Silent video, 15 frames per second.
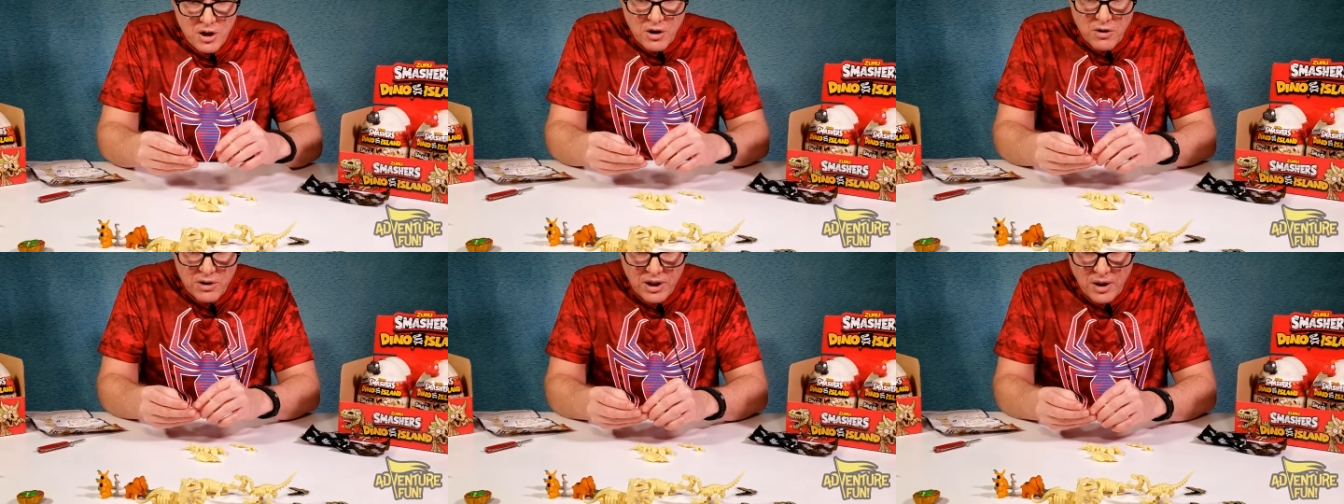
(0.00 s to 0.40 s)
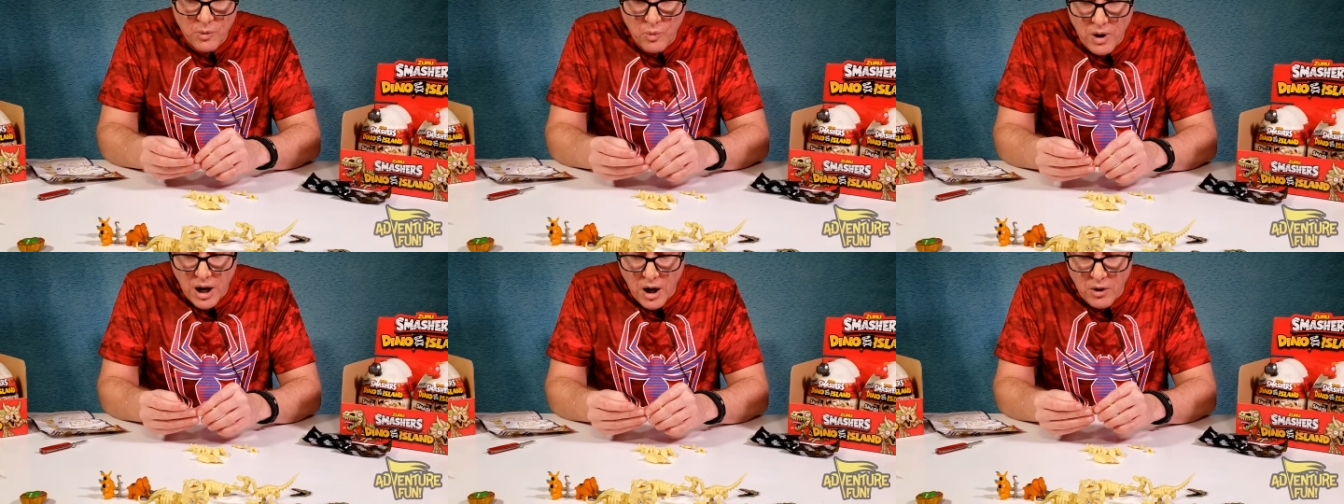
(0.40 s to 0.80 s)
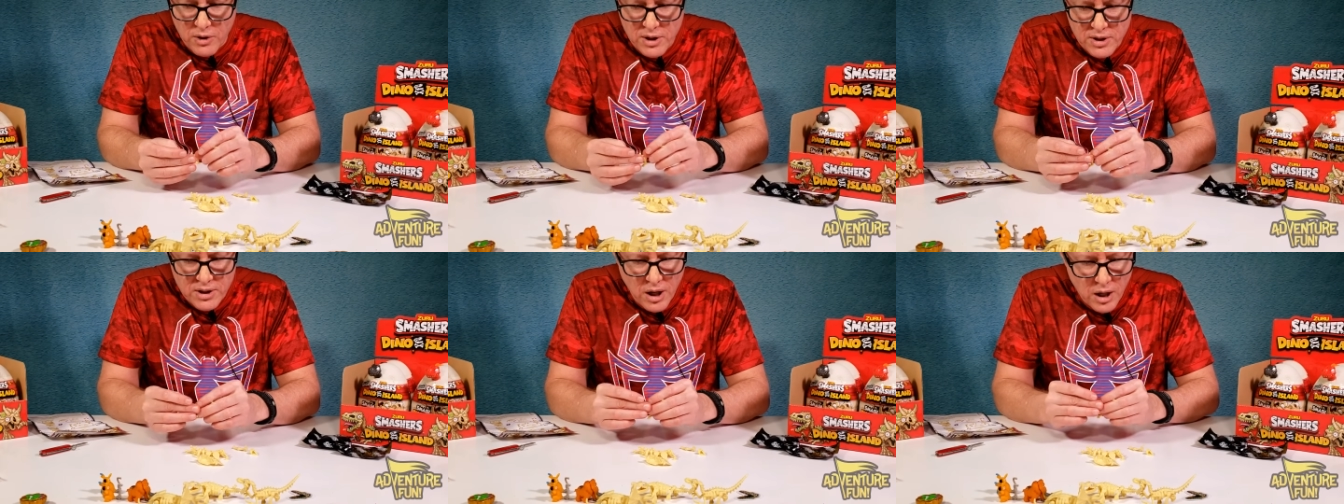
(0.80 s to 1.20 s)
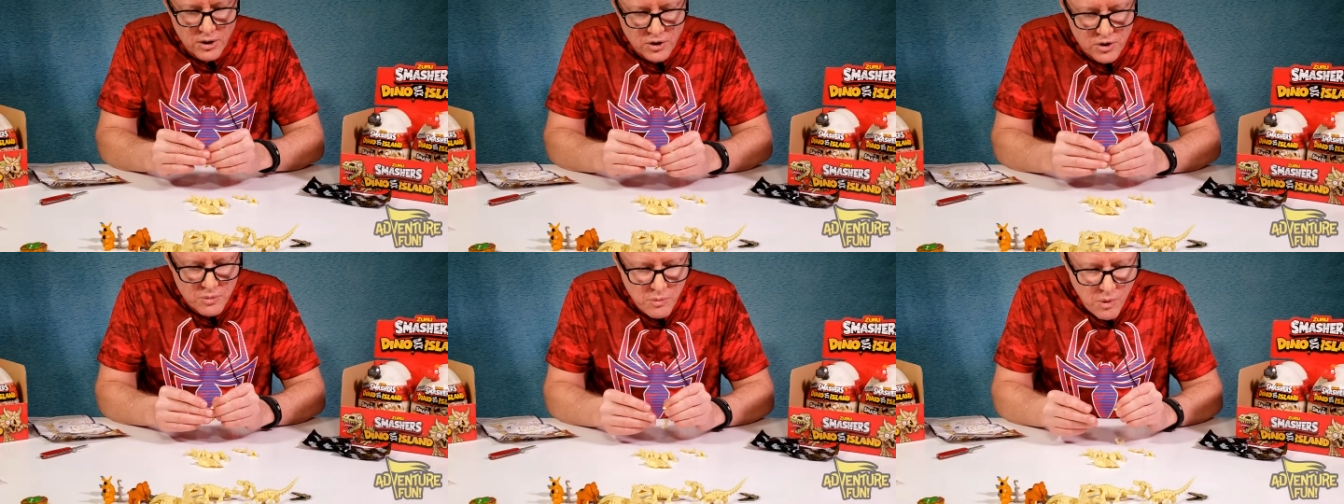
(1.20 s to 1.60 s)
Okay, wow, he's got a
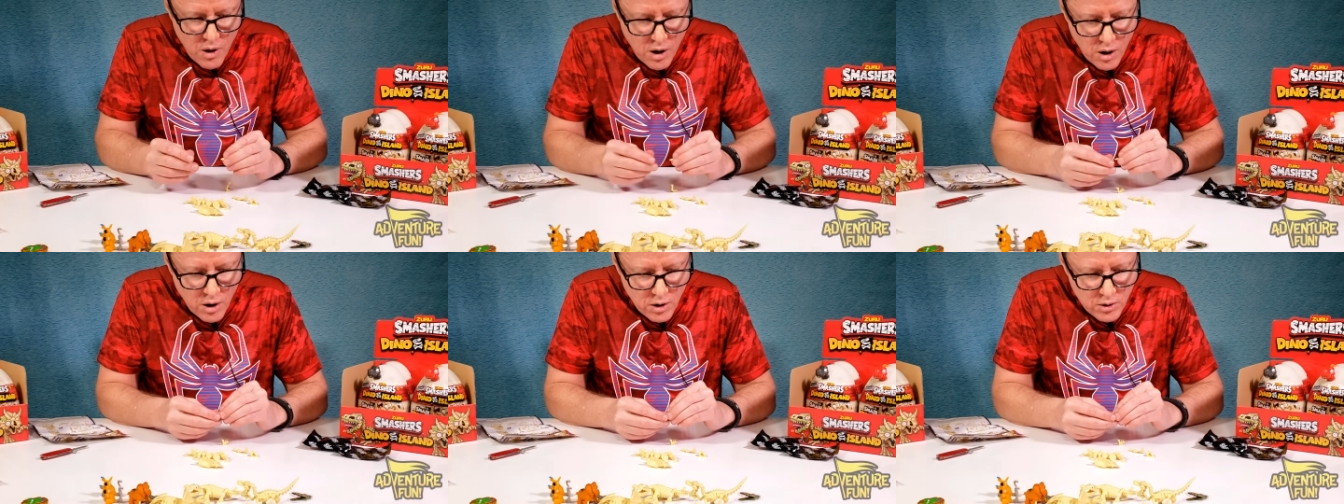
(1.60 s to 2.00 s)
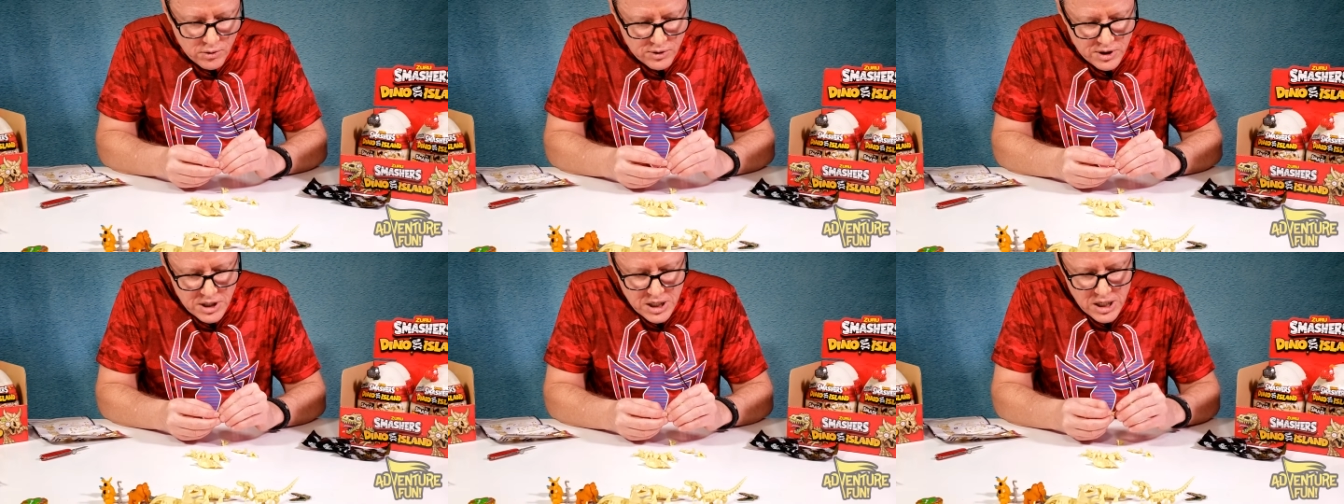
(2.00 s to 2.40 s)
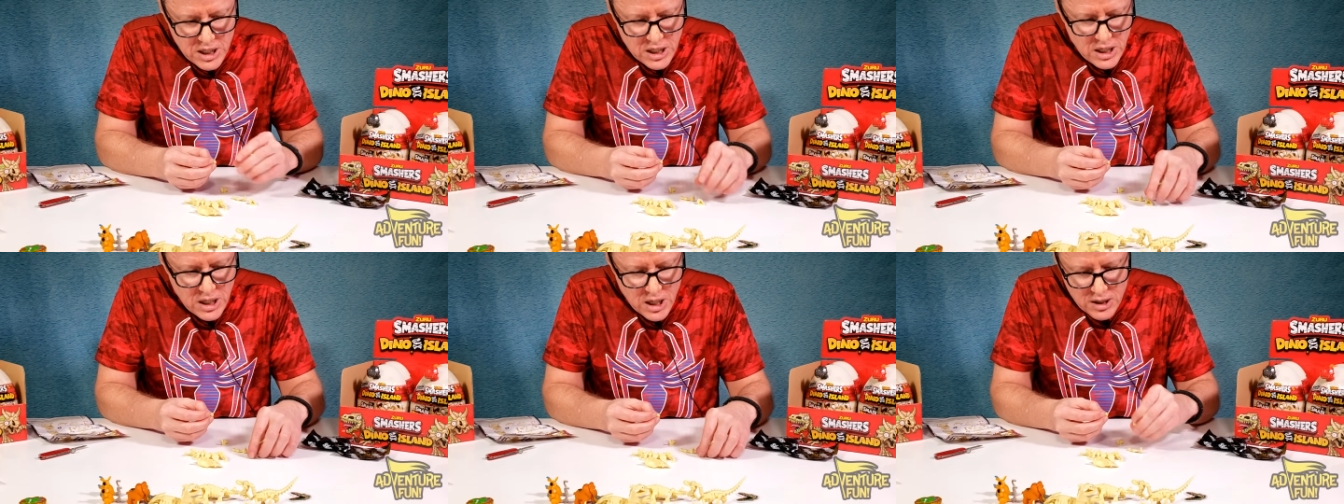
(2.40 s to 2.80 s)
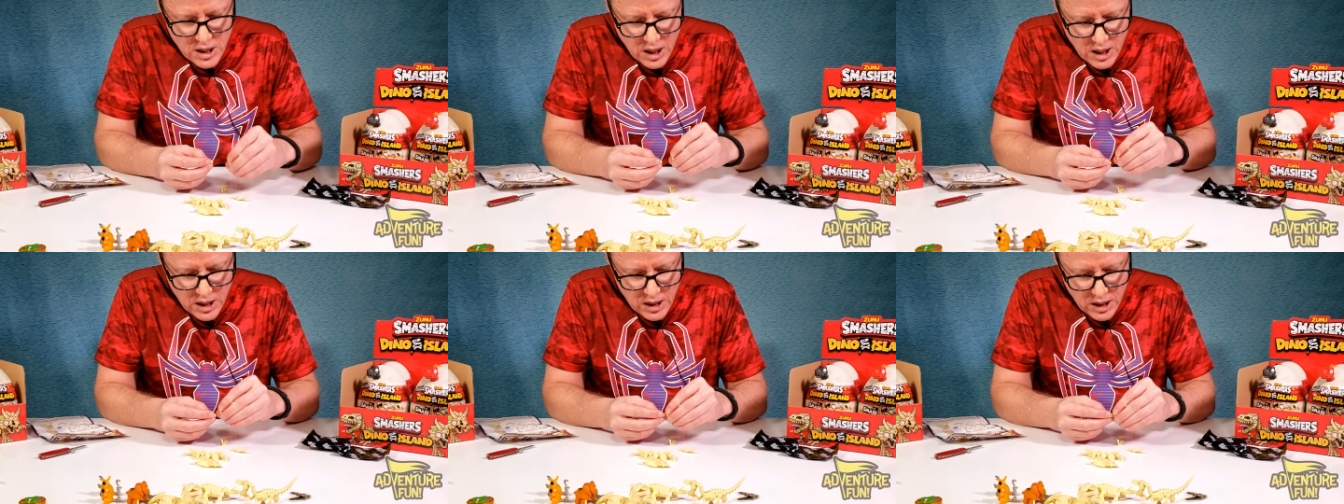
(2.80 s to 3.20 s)
small, teeny,
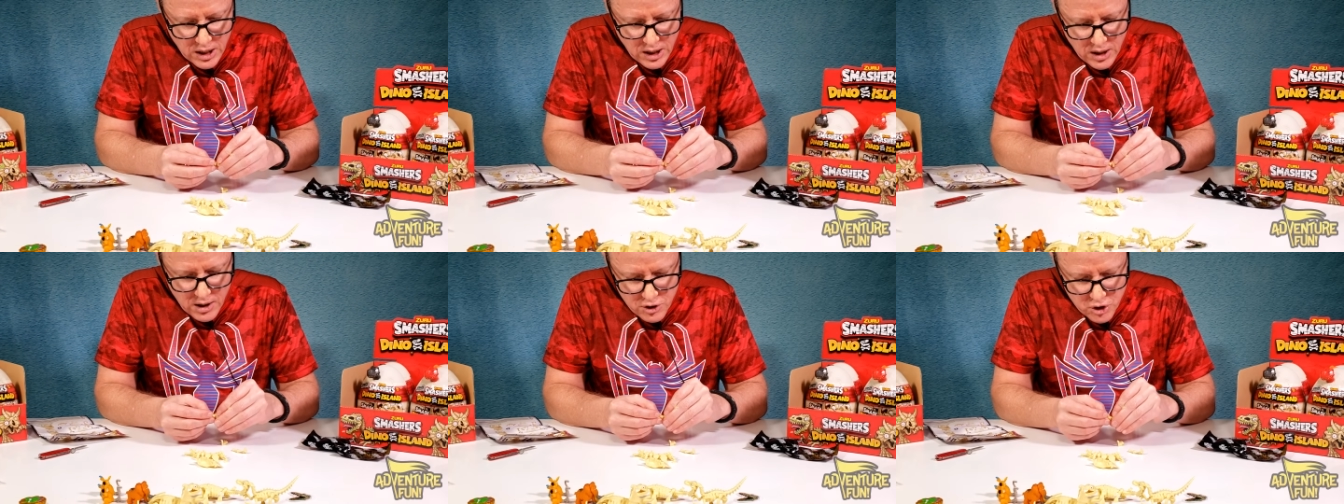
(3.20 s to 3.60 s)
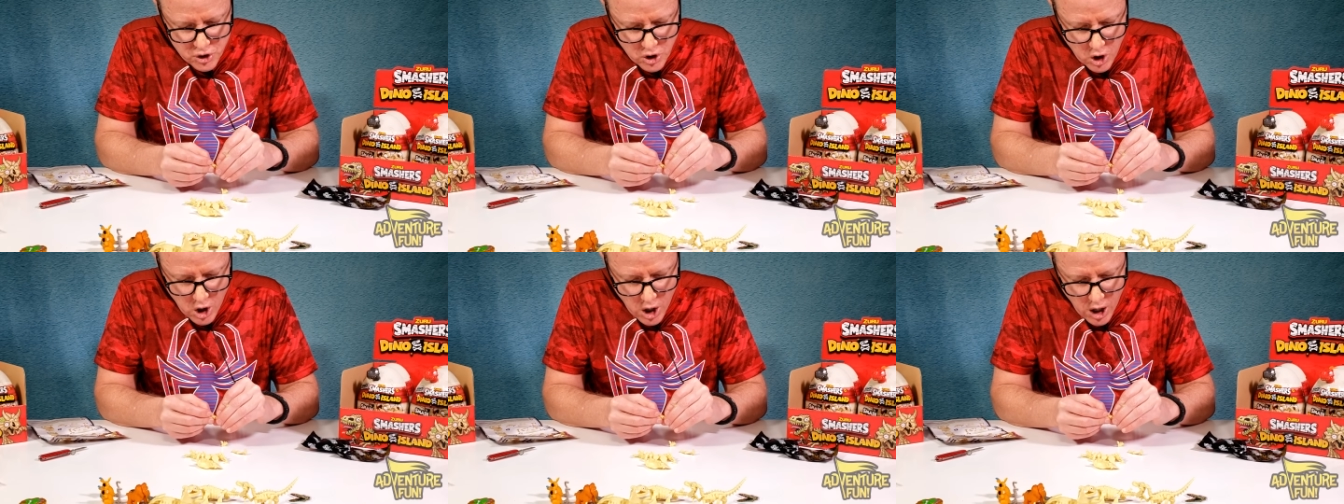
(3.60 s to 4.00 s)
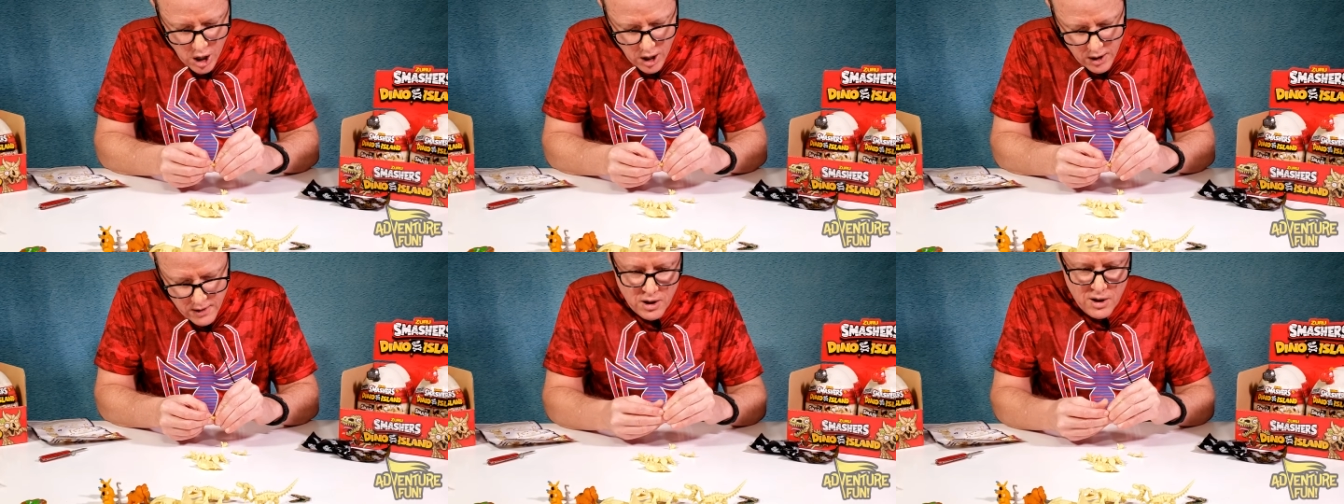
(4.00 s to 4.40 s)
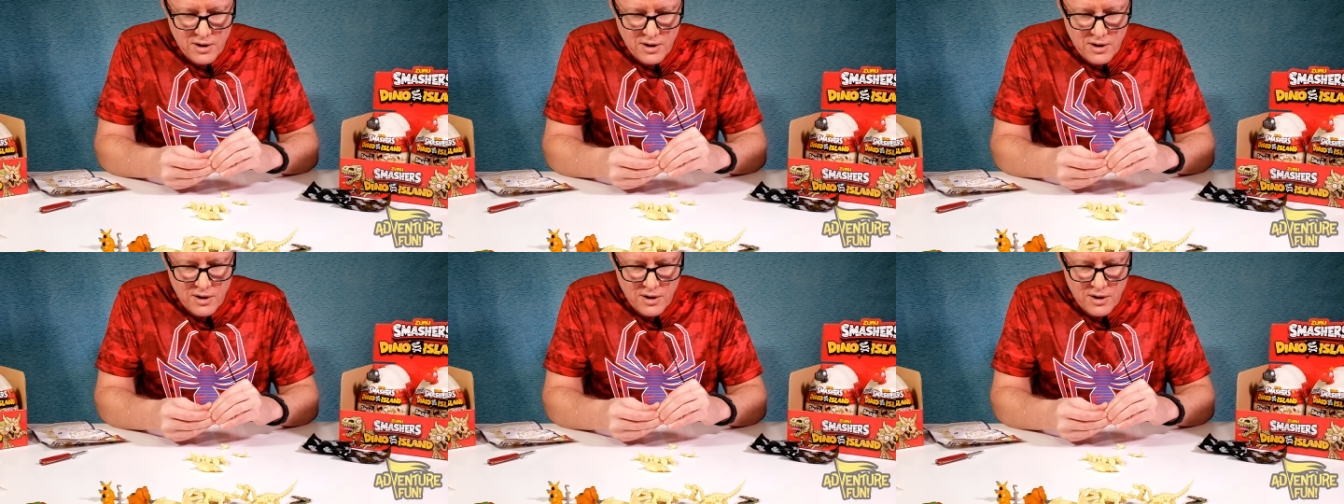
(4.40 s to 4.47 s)
tiny jaw.